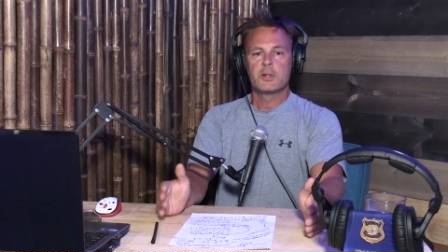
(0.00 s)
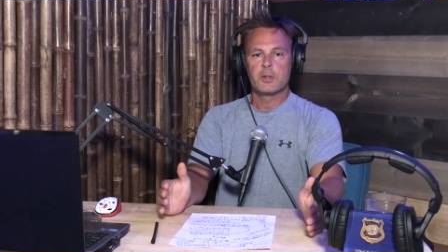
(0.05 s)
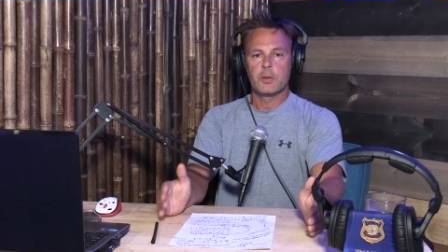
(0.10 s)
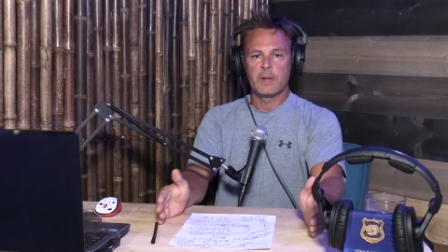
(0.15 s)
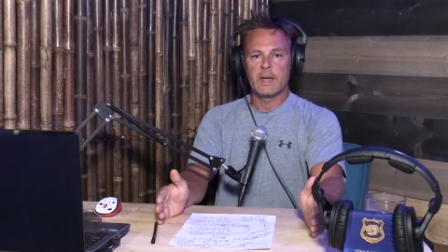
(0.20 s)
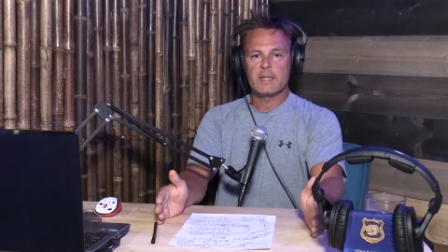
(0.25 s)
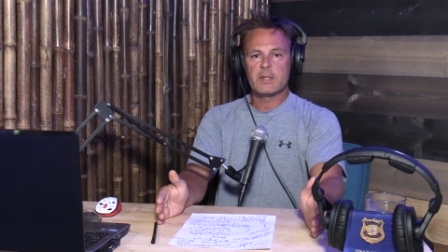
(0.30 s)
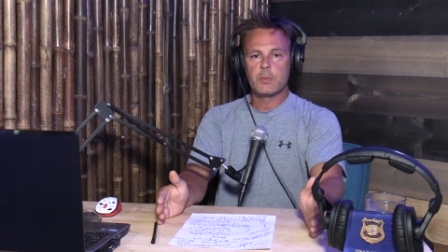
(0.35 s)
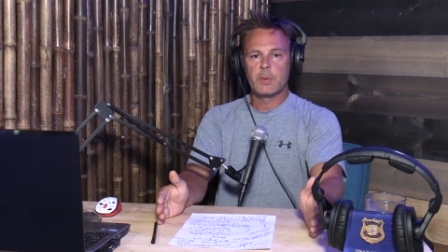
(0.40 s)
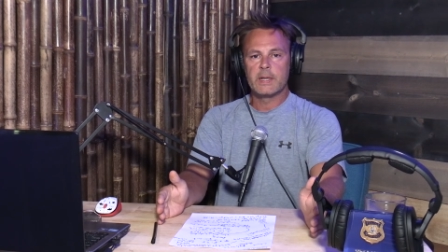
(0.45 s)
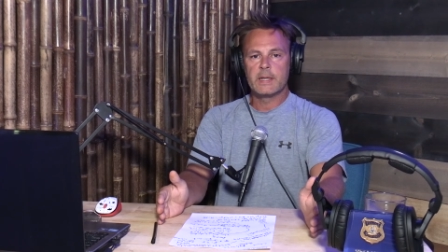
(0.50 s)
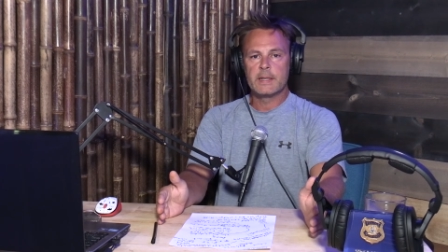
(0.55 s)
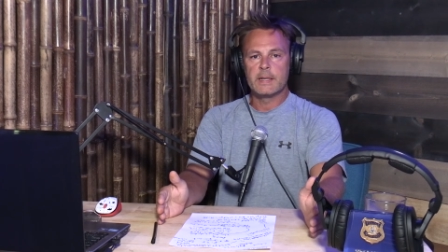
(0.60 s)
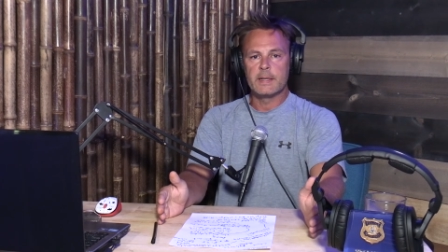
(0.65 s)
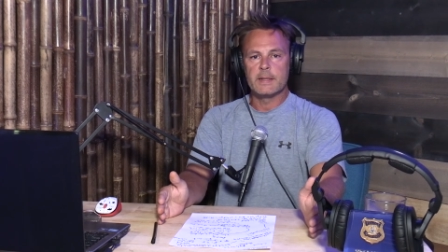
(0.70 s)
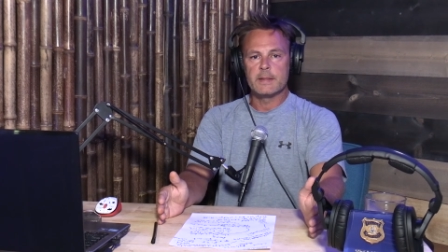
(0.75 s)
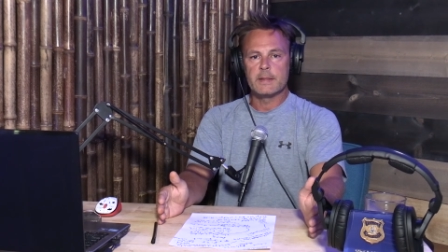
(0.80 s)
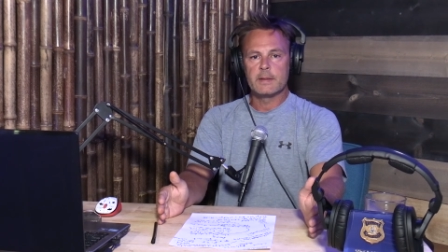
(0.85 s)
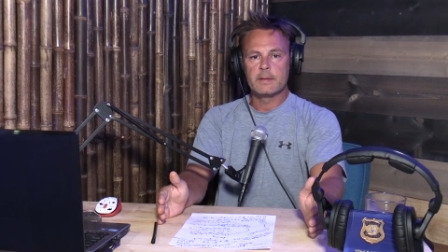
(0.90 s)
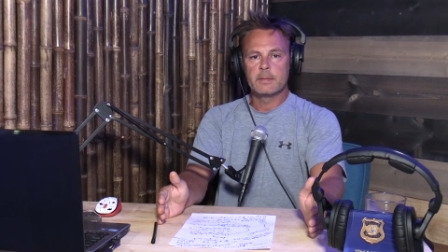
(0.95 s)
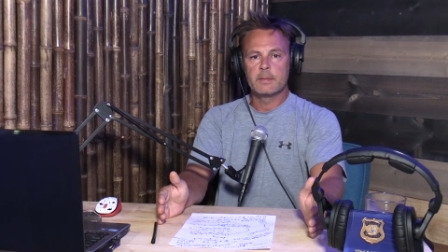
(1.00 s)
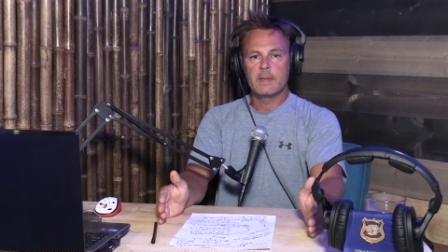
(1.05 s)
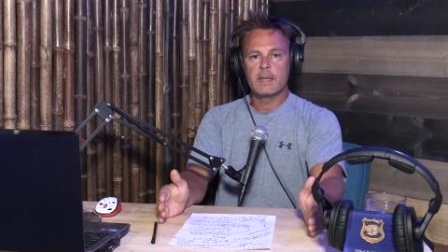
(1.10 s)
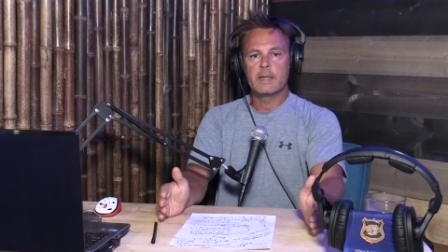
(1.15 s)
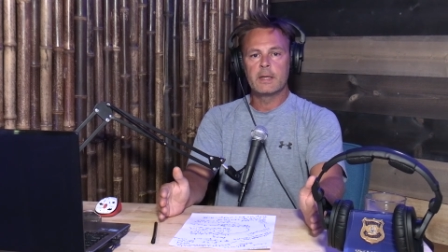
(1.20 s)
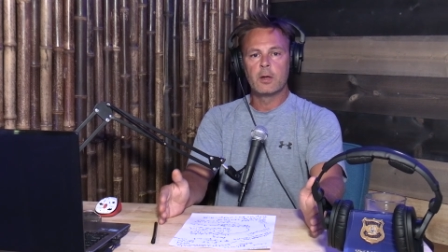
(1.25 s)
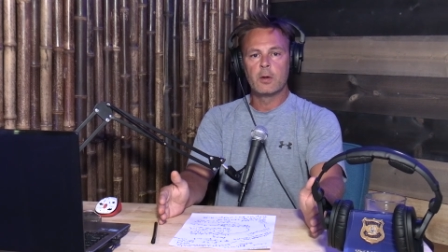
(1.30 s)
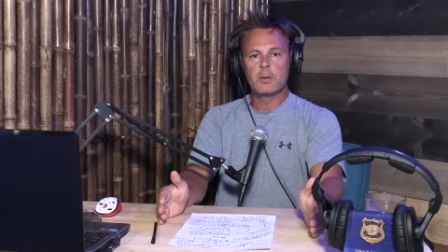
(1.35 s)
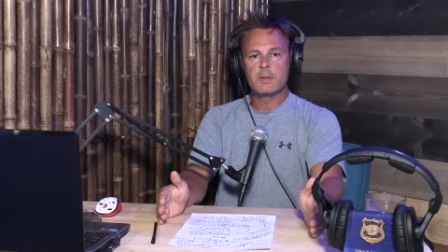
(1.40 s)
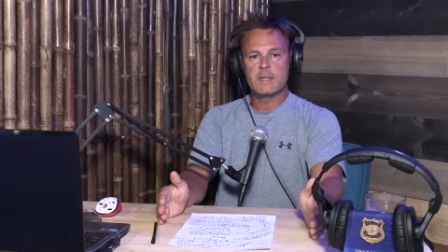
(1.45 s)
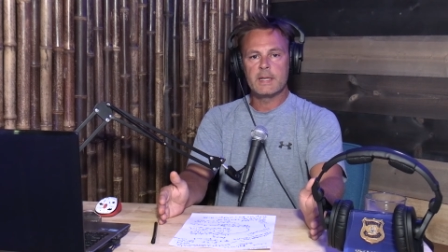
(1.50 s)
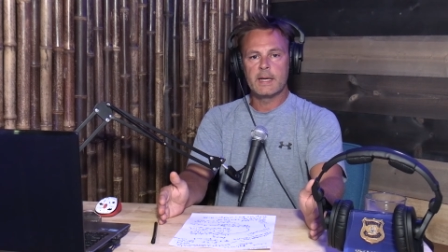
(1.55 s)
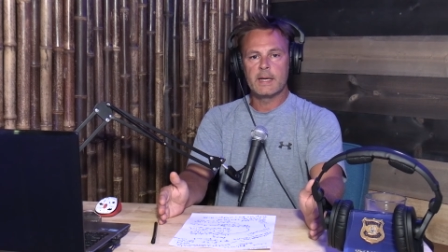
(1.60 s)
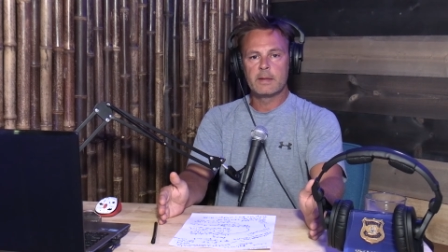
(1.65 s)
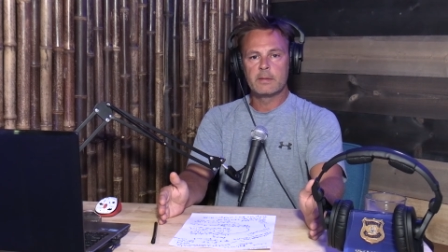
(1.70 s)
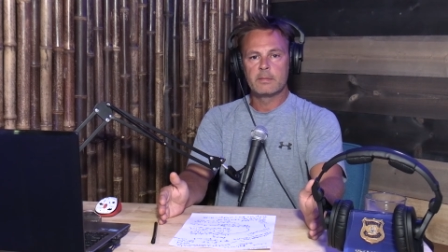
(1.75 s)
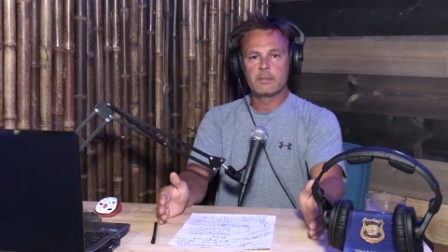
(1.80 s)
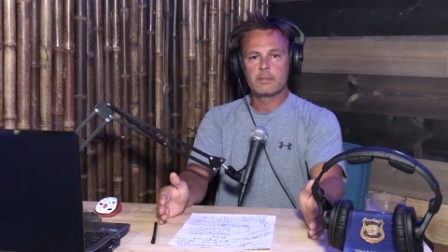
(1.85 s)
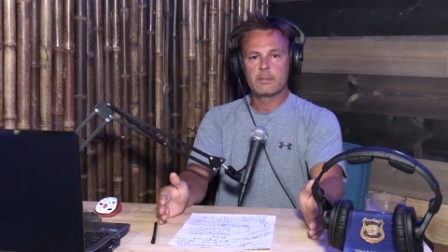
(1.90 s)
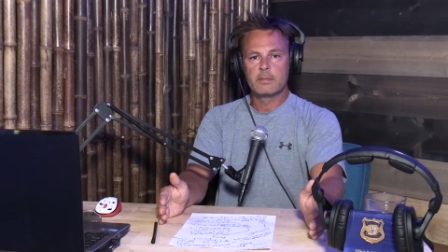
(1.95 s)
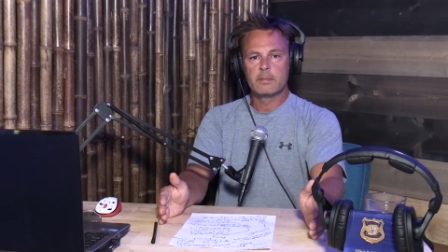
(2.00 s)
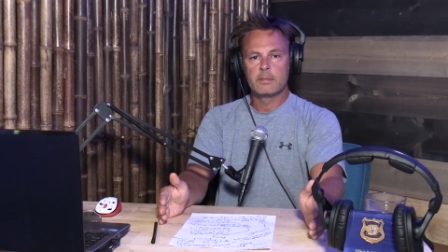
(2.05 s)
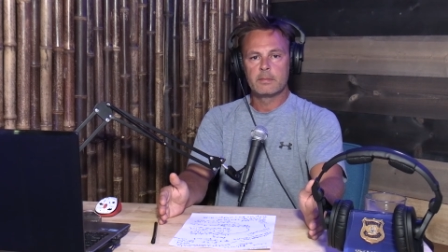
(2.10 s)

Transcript: So that's what he does. He goes in,